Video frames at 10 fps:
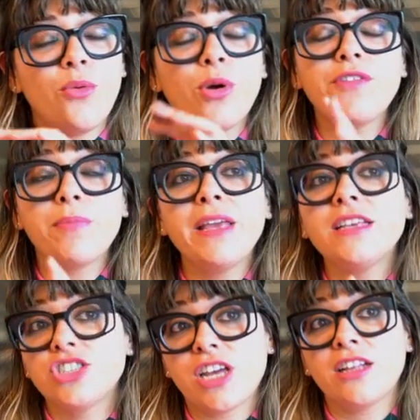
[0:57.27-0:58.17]
One of the
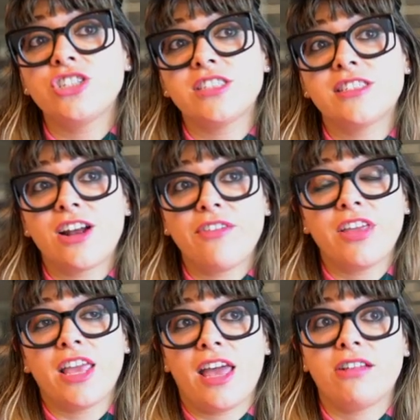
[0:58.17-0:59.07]
biggest challenges that I've
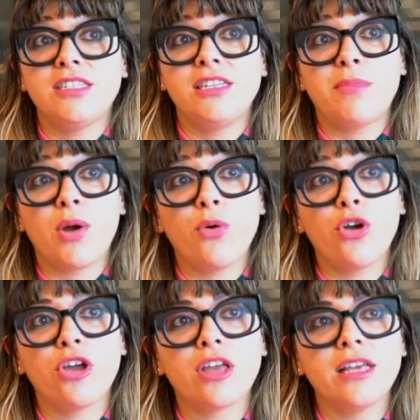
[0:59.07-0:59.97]
encountered in my
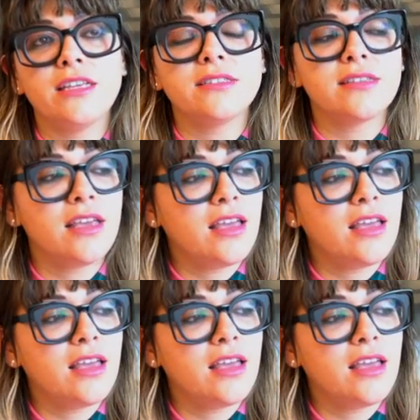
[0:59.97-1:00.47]
work is